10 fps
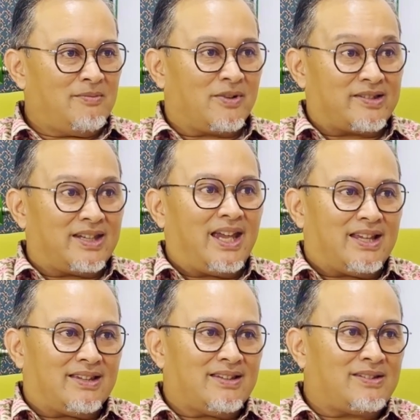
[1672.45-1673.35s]
Because
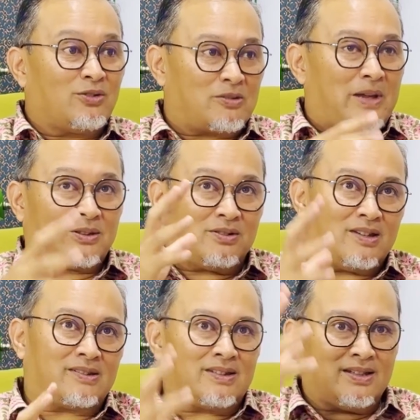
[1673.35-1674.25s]
again, this goes back to
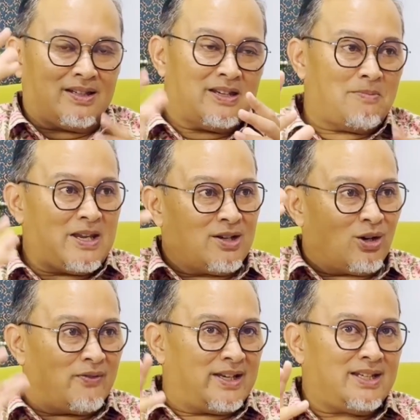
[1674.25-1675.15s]
this demeanor
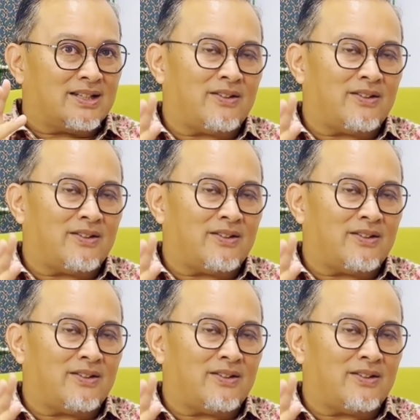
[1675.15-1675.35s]
of a leader.